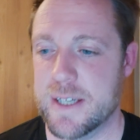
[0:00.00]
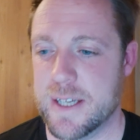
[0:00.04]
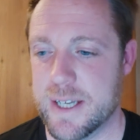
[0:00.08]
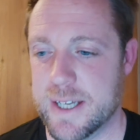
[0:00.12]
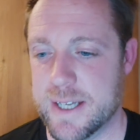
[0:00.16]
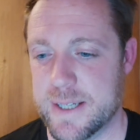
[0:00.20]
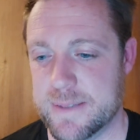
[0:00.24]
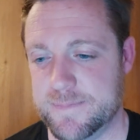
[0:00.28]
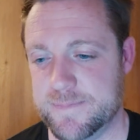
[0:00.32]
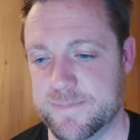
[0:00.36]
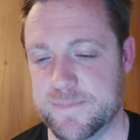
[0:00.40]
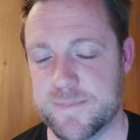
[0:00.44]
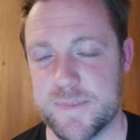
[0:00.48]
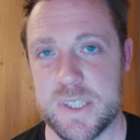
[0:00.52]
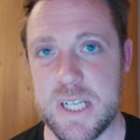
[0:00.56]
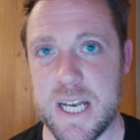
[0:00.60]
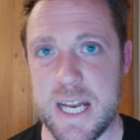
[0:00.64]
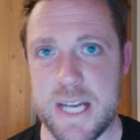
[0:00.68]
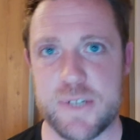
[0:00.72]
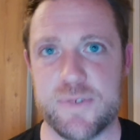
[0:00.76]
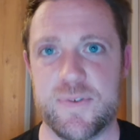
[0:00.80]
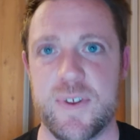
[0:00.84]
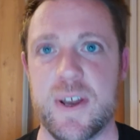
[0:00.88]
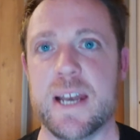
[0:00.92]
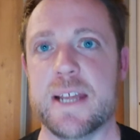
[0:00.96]
um,
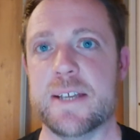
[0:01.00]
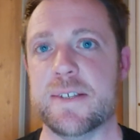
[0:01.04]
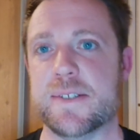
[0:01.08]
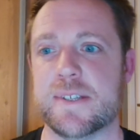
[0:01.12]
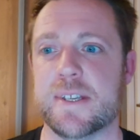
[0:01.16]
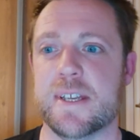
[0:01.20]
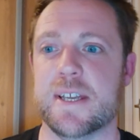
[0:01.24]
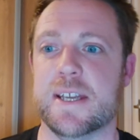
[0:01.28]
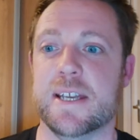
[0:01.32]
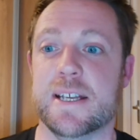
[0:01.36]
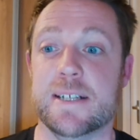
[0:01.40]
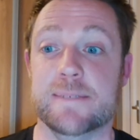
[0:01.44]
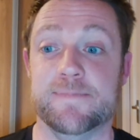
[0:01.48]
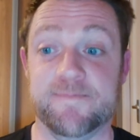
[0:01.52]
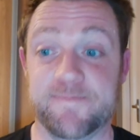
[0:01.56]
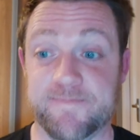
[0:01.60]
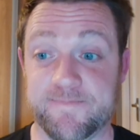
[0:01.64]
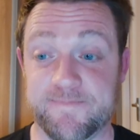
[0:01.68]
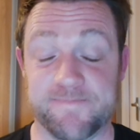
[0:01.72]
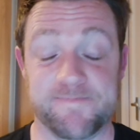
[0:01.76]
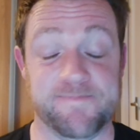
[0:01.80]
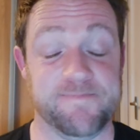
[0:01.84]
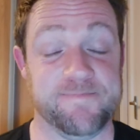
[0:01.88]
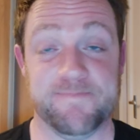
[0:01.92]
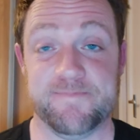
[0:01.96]
slash Phyllis.
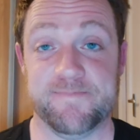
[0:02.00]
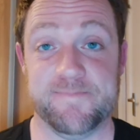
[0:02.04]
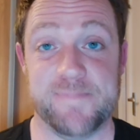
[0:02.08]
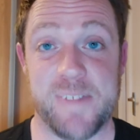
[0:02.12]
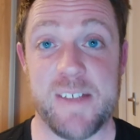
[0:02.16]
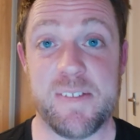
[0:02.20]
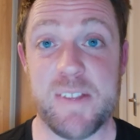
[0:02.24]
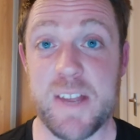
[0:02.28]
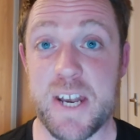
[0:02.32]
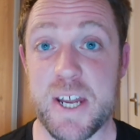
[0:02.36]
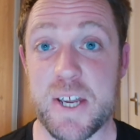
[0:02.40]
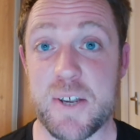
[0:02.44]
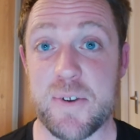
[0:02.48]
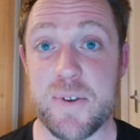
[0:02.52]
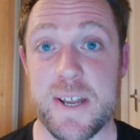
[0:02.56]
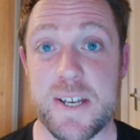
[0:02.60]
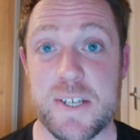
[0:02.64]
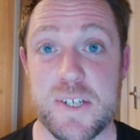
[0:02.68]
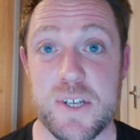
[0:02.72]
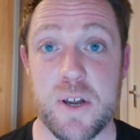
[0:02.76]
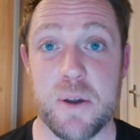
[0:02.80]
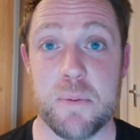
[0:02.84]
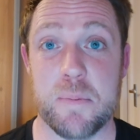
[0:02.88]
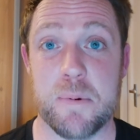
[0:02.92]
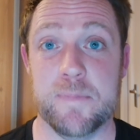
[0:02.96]
They've done a
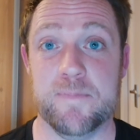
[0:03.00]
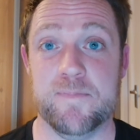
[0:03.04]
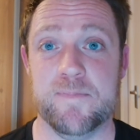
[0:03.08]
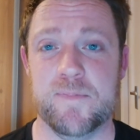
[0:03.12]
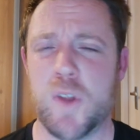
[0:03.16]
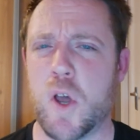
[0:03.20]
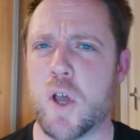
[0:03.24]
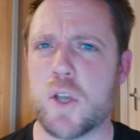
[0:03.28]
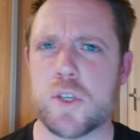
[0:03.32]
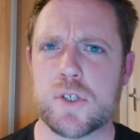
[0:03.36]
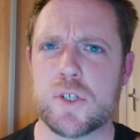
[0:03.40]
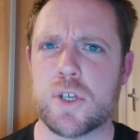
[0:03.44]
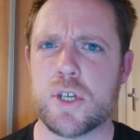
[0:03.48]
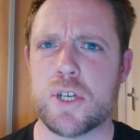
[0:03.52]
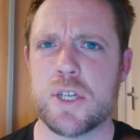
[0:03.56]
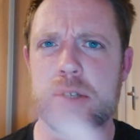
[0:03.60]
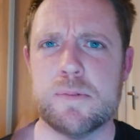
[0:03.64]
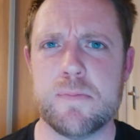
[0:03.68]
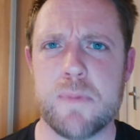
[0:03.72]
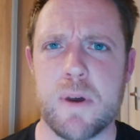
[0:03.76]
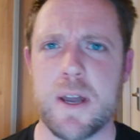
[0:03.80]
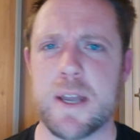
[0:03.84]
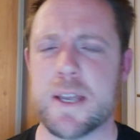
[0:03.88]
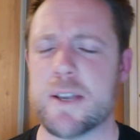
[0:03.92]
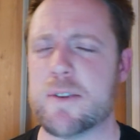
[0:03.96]
great job. Not as good
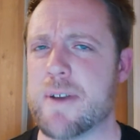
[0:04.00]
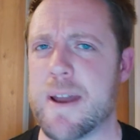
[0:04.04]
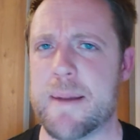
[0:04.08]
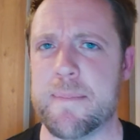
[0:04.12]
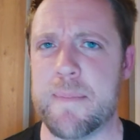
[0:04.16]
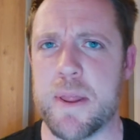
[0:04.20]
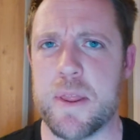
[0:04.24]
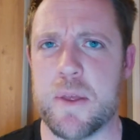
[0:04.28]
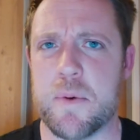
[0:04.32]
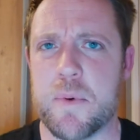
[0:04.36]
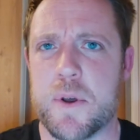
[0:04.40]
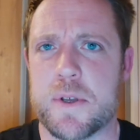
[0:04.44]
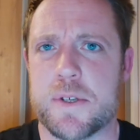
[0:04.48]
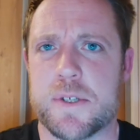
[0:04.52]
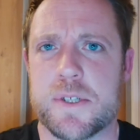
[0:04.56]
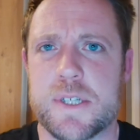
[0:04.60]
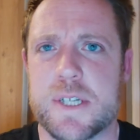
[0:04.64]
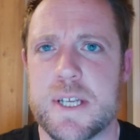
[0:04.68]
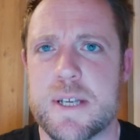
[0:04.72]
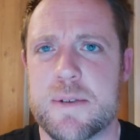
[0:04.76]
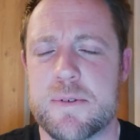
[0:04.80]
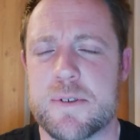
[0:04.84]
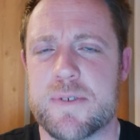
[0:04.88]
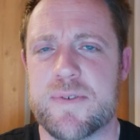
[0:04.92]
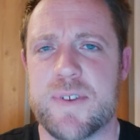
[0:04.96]
as my grandmother was.
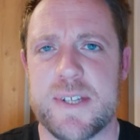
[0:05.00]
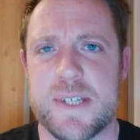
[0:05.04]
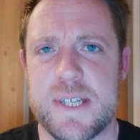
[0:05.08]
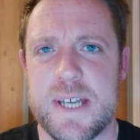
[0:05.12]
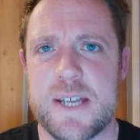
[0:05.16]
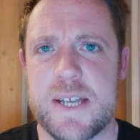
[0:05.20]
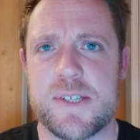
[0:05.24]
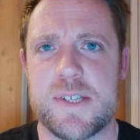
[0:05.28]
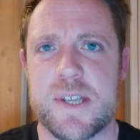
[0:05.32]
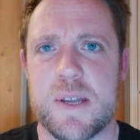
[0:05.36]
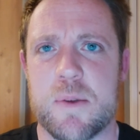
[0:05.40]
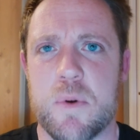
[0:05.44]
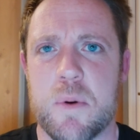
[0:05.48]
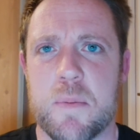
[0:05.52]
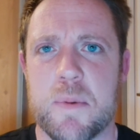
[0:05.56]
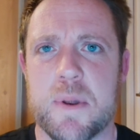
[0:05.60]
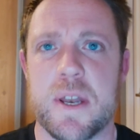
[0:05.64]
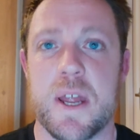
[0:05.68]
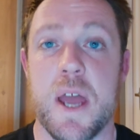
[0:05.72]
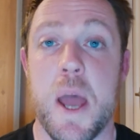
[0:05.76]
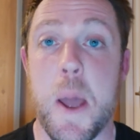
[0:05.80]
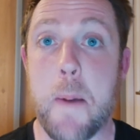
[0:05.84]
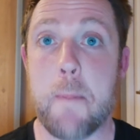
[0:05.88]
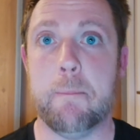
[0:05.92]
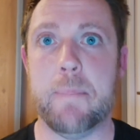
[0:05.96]
She was a fantastic woman.
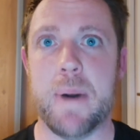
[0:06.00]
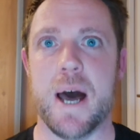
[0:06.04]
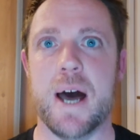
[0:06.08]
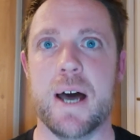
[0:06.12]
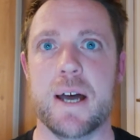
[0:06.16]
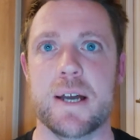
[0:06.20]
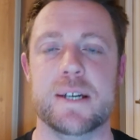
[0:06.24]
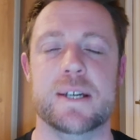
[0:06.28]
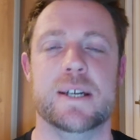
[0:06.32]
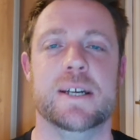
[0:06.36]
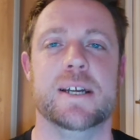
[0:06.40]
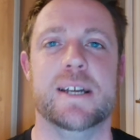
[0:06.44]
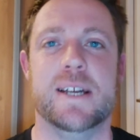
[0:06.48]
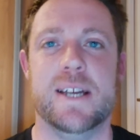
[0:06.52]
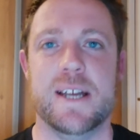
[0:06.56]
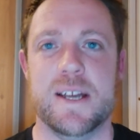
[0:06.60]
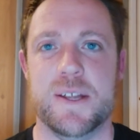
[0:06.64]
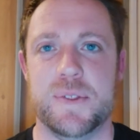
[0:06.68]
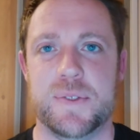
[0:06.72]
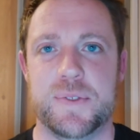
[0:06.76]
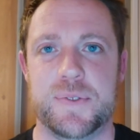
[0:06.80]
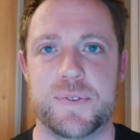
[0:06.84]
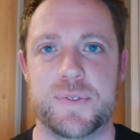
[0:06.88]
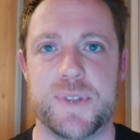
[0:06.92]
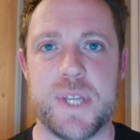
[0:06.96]
But
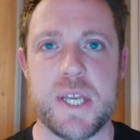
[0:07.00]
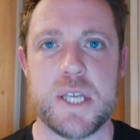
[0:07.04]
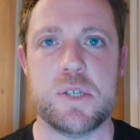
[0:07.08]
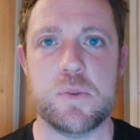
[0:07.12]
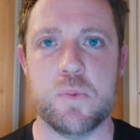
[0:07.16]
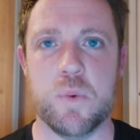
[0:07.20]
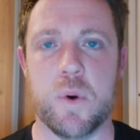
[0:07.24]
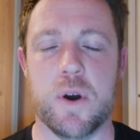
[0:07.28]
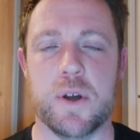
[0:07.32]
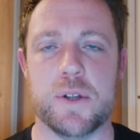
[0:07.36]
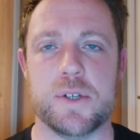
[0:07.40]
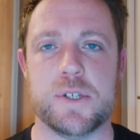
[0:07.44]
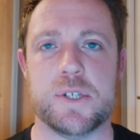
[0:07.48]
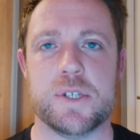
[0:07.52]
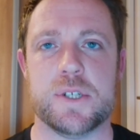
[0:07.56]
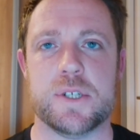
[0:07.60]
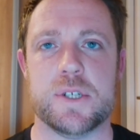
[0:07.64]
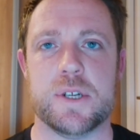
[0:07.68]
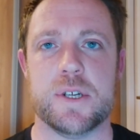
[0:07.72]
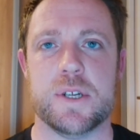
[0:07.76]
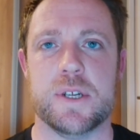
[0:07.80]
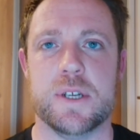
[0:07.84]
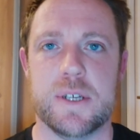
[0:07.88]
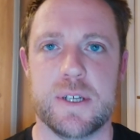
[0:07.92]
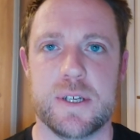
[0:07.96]
this
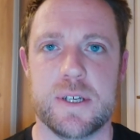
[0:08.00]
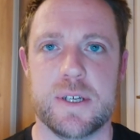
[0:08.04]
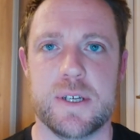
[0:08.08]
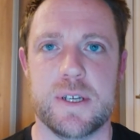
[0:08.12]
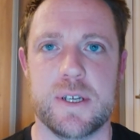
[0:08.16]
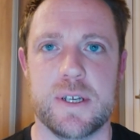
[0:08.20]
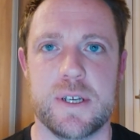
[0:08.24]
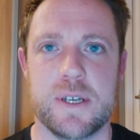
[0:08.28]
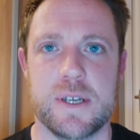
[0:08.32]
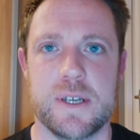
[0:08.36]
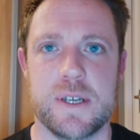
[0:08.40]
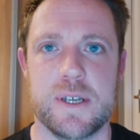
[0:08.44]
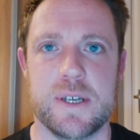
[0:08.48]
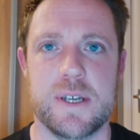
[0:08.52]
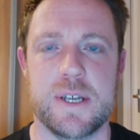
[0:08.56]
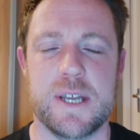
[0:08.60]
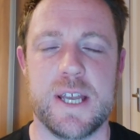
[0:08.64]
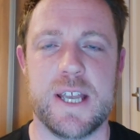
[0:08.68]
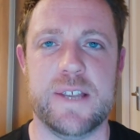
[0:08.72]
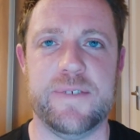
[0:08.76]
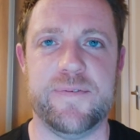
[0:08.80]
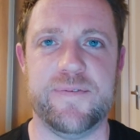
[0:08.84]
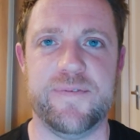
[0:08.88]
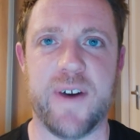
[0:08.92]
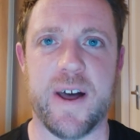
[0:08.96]
watch
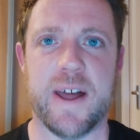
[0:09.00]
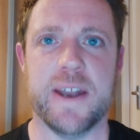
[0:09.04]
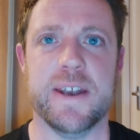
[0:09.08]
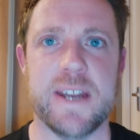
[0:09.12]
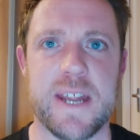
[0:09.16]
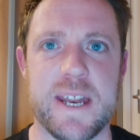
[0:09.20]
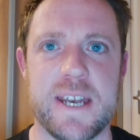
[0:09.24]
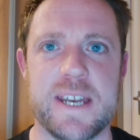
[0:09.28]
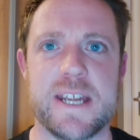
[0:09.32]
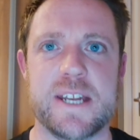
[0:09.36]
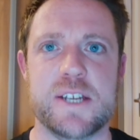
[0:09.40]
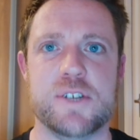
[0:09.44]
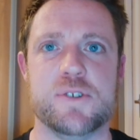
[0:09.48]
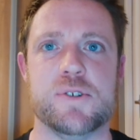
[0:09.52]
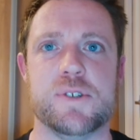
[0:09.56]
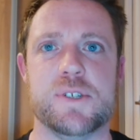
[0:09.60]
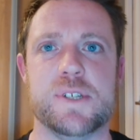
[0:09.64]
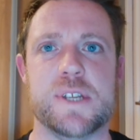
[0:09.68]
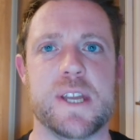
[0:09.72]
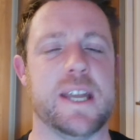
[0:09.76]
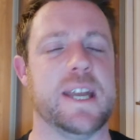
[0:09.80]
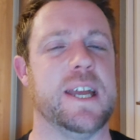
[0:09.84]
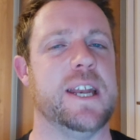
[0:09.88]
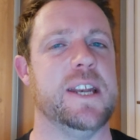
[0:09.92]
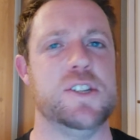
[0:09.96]
it's fun and
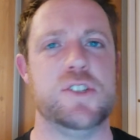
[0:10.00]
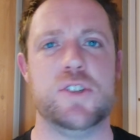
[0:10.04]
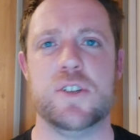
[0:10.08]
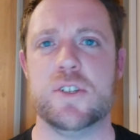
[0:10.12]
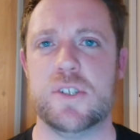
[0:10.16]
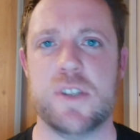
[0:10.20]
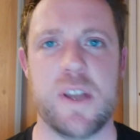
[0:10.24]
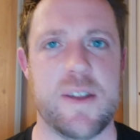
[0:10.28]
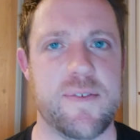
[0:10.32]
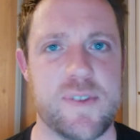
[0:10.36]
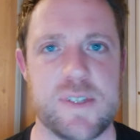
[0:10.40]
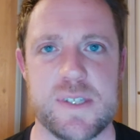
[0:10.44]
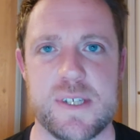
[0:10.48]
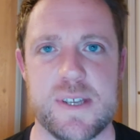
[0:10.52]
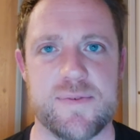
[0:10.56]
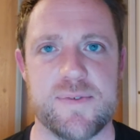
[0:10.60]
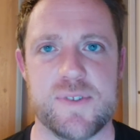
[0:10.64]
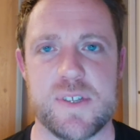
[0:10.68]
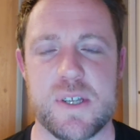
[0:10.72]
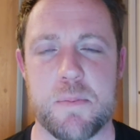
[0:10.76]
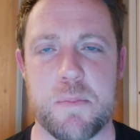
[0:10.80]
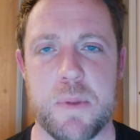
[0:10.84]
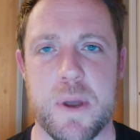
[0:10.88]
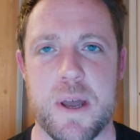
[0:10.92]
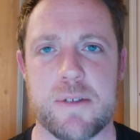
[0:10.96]
interesting and it's just over
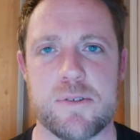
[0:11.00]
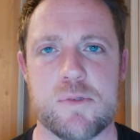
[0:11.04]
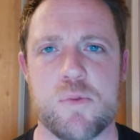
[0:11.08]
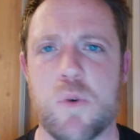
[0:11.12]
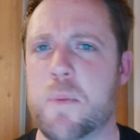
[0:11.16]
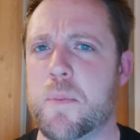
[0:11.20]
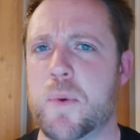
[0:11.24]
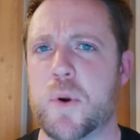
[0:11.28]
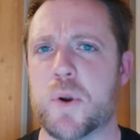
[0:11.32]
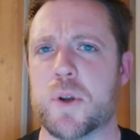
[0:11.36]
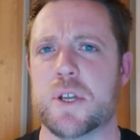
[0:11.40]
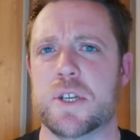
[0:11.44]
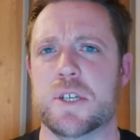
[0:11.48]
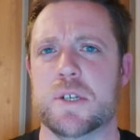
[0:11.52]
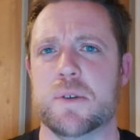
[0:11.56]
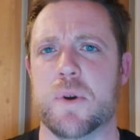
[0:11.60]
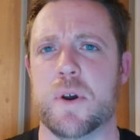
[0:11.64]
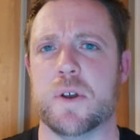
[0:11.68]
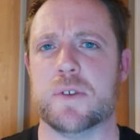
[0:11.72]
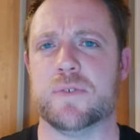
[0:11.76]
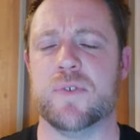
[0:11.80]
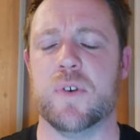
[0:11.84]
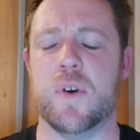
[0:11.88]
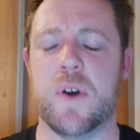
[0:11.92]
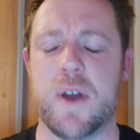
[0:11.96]
70 pounds what more could you
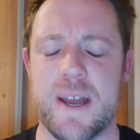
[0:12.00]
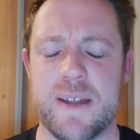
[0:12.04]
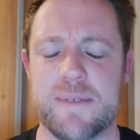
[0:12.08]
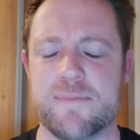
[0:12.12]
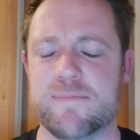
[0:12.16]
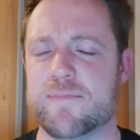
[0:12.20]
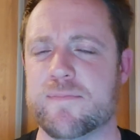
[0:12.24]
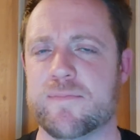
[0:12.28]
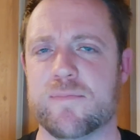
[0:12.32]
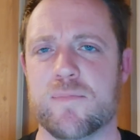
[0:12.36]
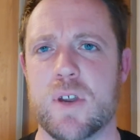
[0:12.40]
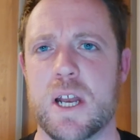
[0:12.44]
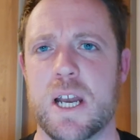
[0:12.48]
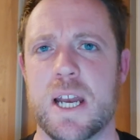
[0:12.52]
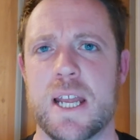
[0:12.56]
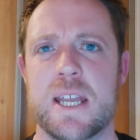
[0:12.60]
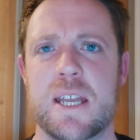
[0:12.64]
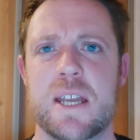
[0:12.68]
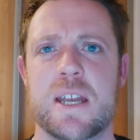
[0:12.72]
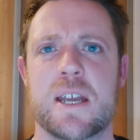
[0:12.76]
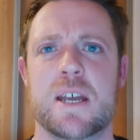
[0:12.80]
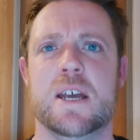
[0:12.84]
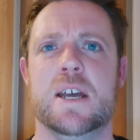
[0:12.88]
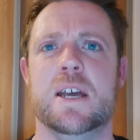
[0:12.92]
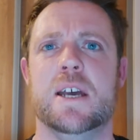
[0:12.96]
ask for and
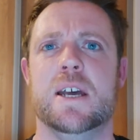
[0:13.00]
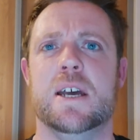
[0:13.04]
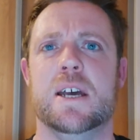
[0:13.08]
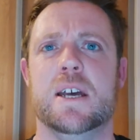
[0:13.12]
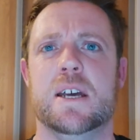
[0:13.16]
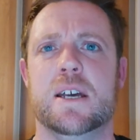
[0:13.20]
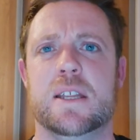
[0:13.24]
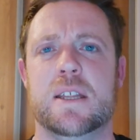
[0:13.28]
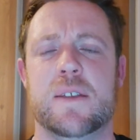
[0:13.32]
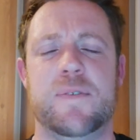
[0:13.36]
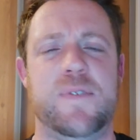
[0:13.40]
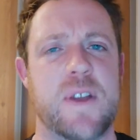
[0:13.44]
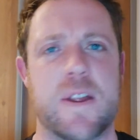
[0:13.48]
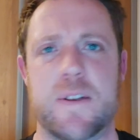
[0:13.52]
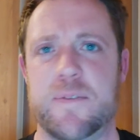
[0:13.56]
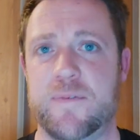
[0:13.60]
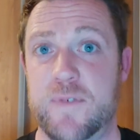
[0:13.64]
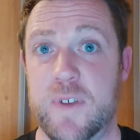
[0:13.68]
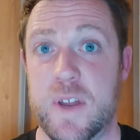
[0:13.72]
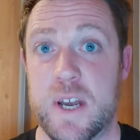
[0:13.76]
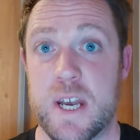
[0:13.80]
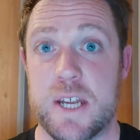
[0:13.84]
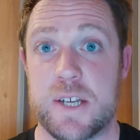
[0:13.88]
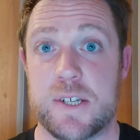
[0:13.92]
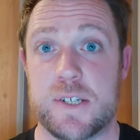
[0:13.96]
really the fit and
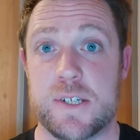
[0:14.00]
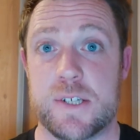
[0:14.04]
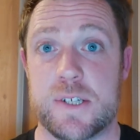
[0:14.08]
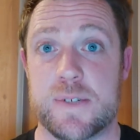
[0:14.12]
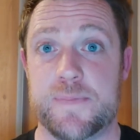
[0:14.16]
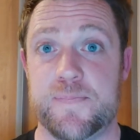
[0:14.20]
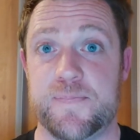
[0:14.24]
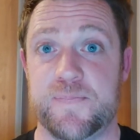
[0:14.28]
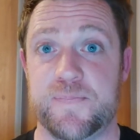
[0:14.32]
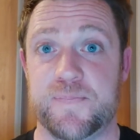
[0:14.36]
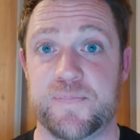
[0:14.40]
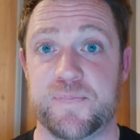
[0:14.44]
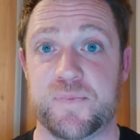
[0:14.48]
finish